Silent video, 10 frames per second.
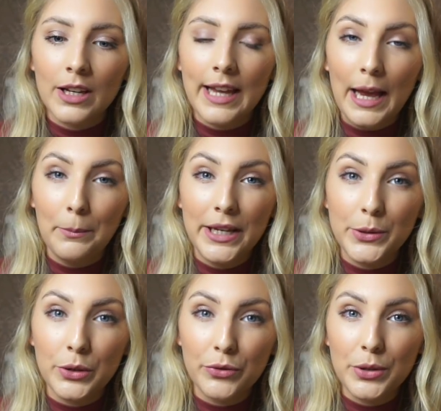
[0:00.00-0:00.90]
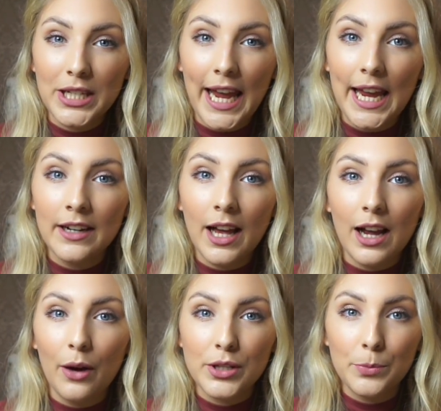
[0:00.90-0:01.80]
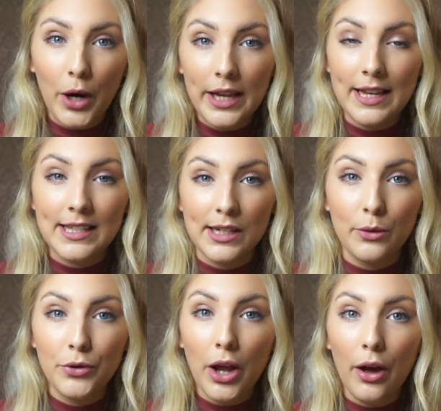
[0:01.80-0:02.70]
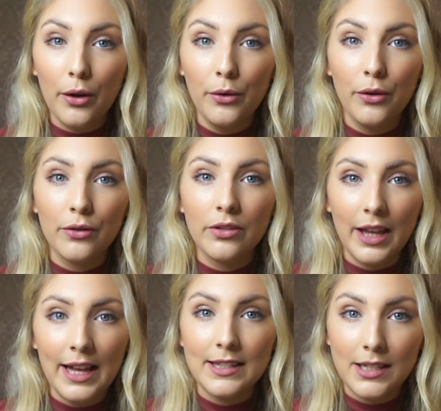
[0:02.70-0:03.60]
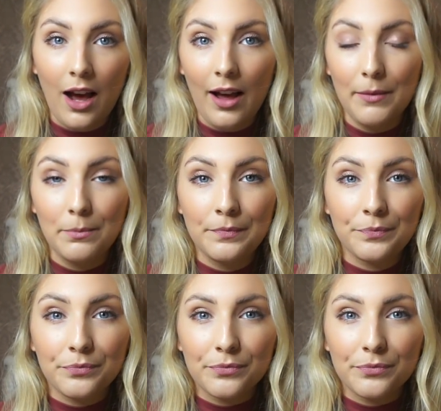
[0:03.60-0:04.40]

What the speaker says: getting me into a routine. Like I'll spray this and I'll know that it's time